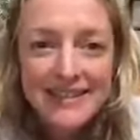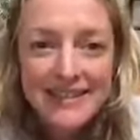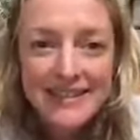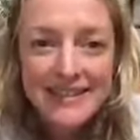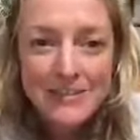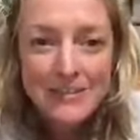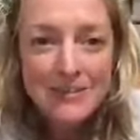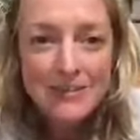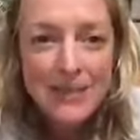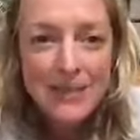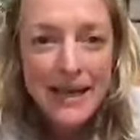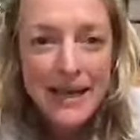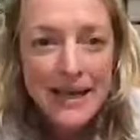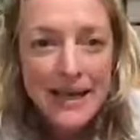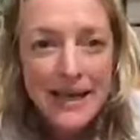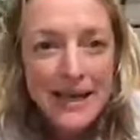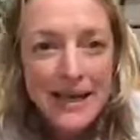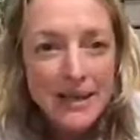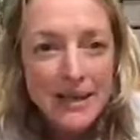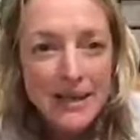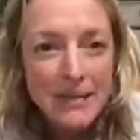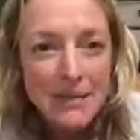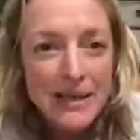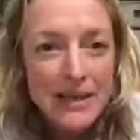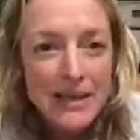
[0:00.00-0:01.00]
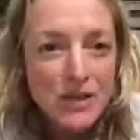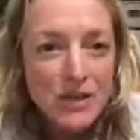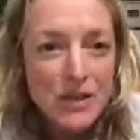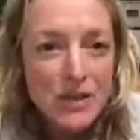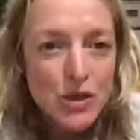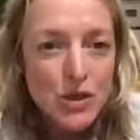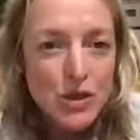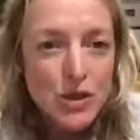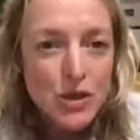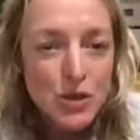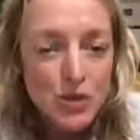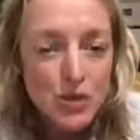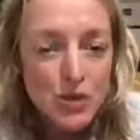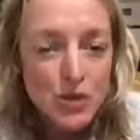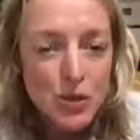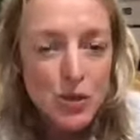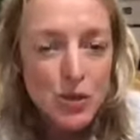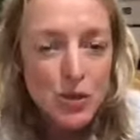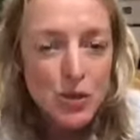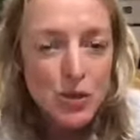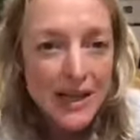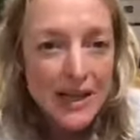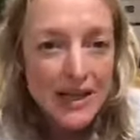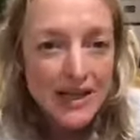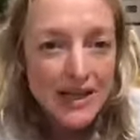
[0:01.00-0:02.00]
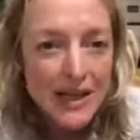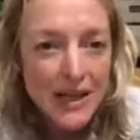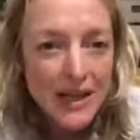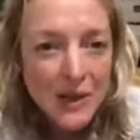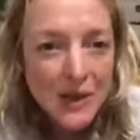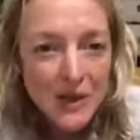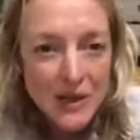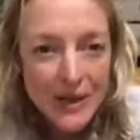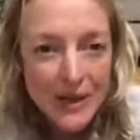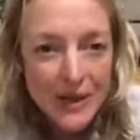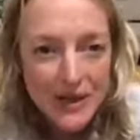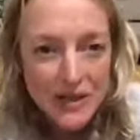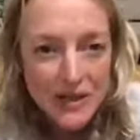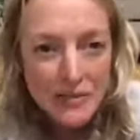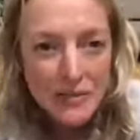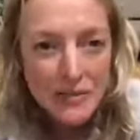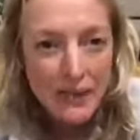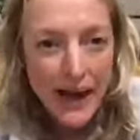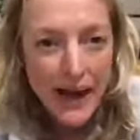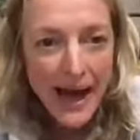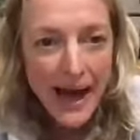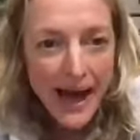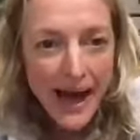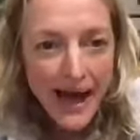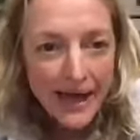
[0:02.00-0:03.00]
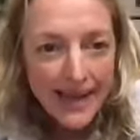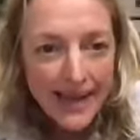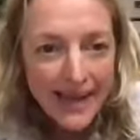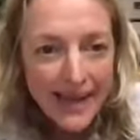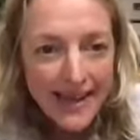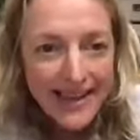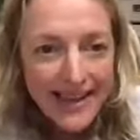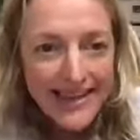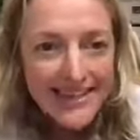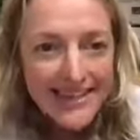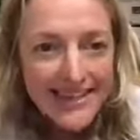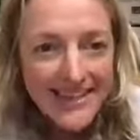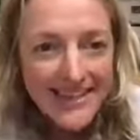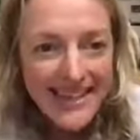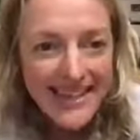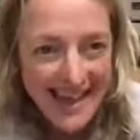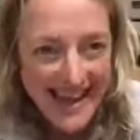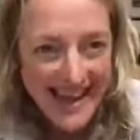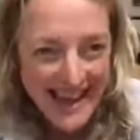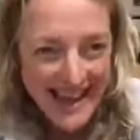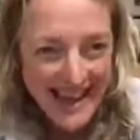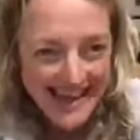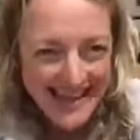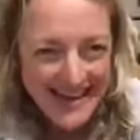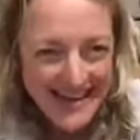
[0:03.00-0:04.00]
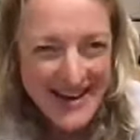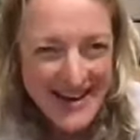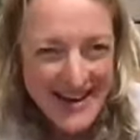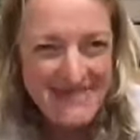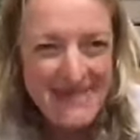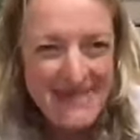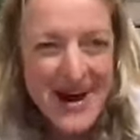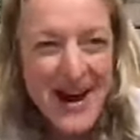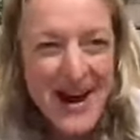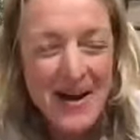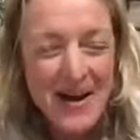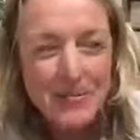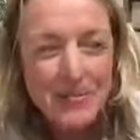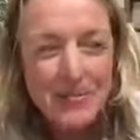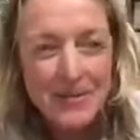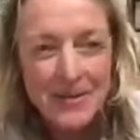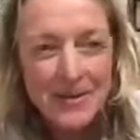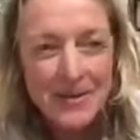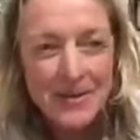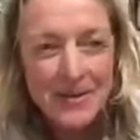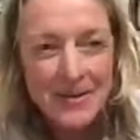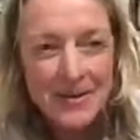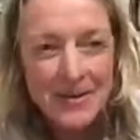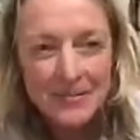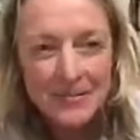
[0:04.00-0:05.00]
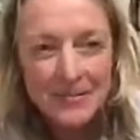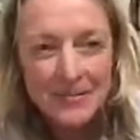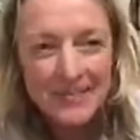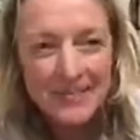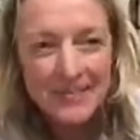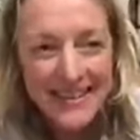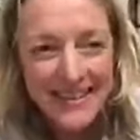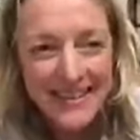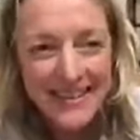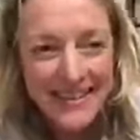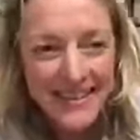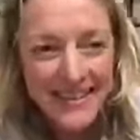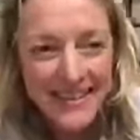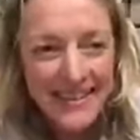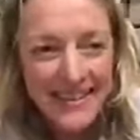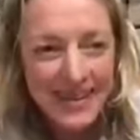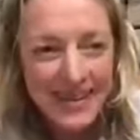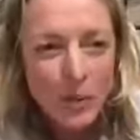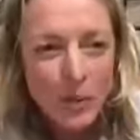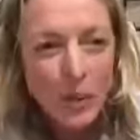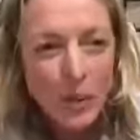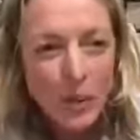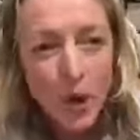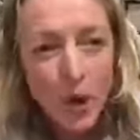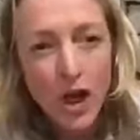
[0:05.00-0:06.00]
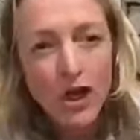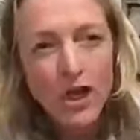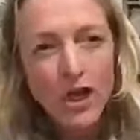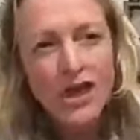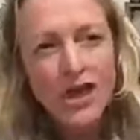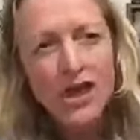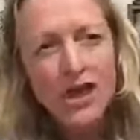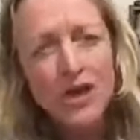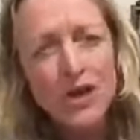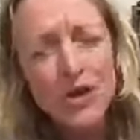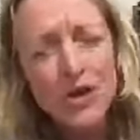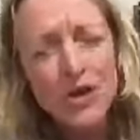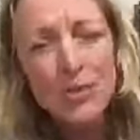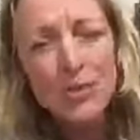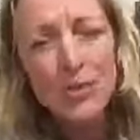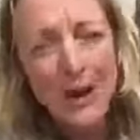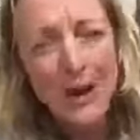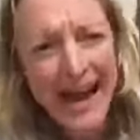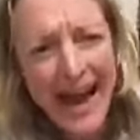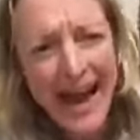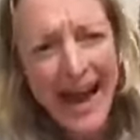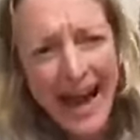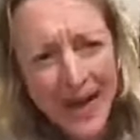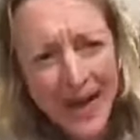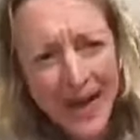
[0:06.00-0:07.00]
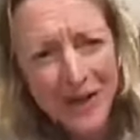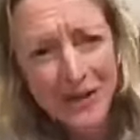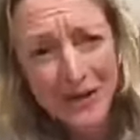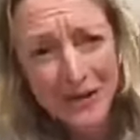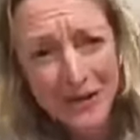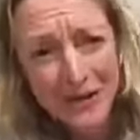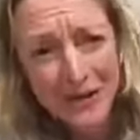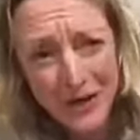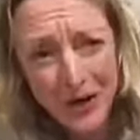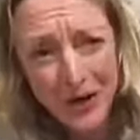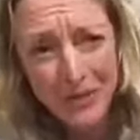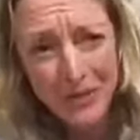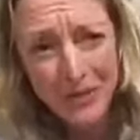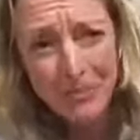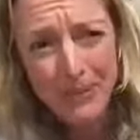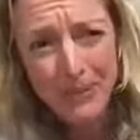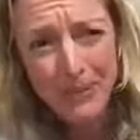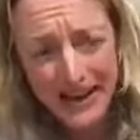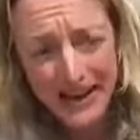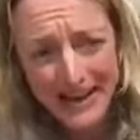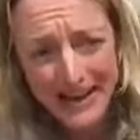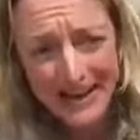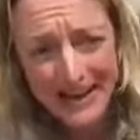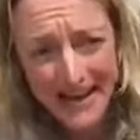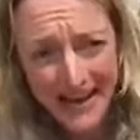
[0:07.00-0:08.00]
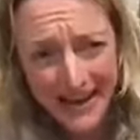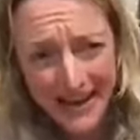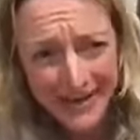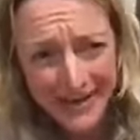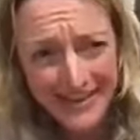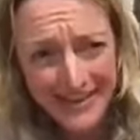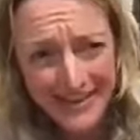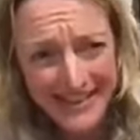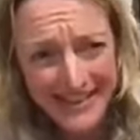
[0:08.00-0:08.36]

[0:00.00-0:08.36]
Maybe straightening your legs back to then come up. Working your way out of frog belly down.